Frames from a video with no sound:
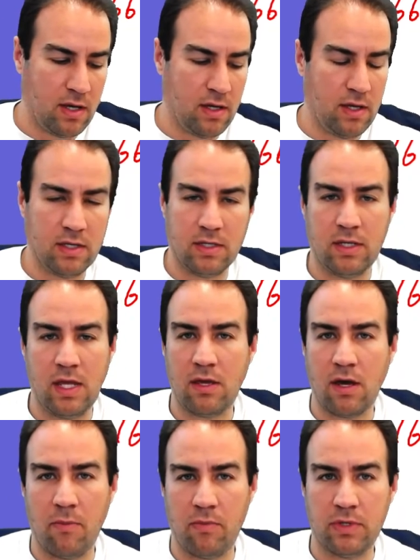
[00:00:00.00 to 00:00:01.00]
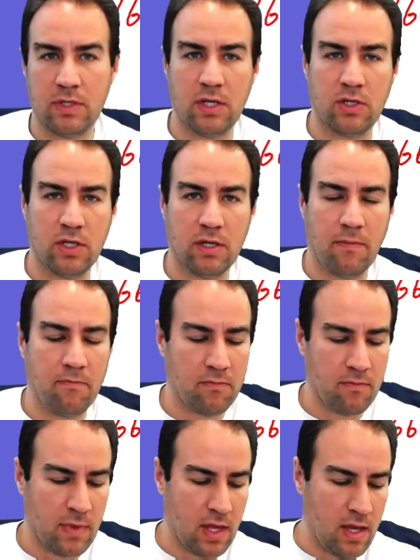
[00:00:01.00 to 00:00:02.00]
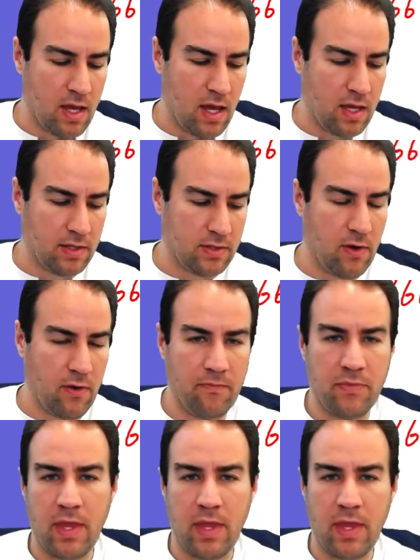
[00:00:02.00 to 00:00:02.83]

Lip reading: is a decomposition. And so